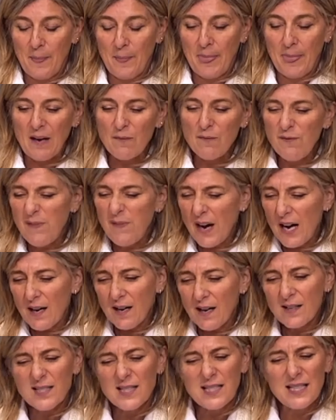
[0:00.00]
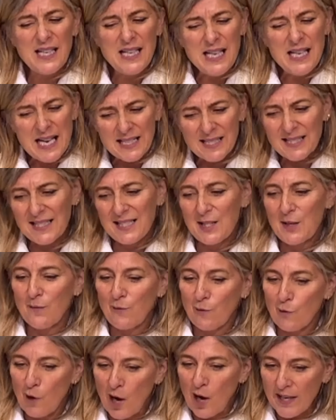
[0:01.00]
A vast list of
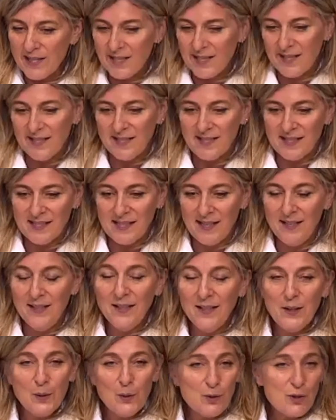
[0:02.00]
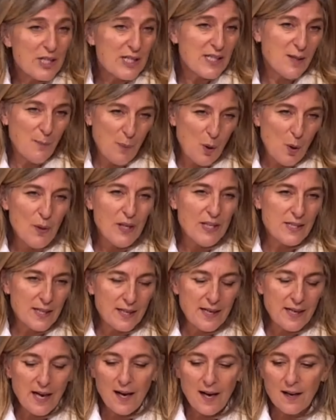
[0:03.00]
writers who disappoint in
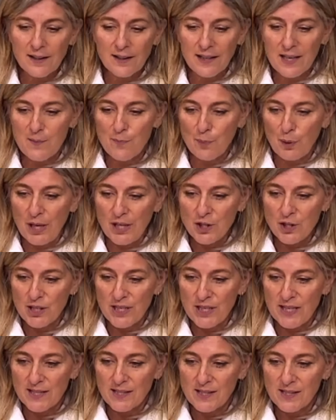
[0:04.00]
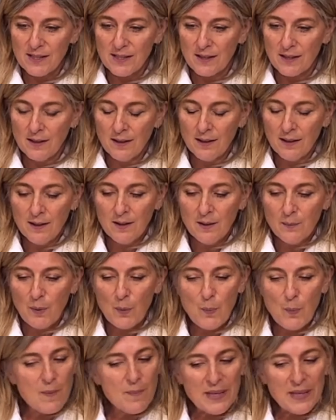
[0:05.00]
their ugly prejudice, but
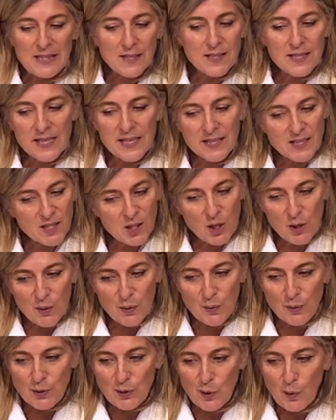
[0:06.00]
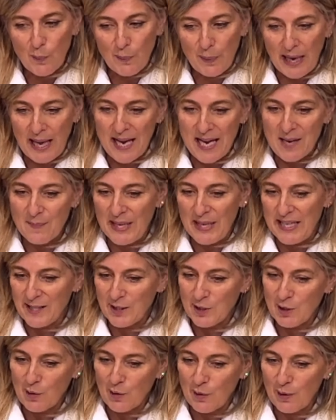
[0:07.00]
we mustn't excuse or blame
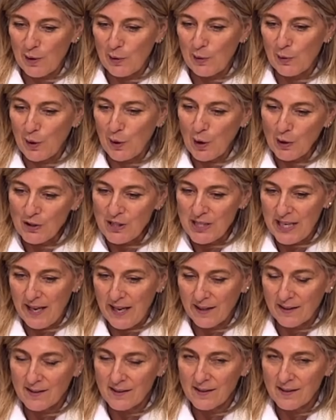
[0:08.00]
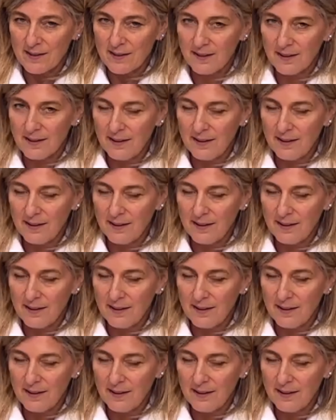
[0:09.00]
historical context.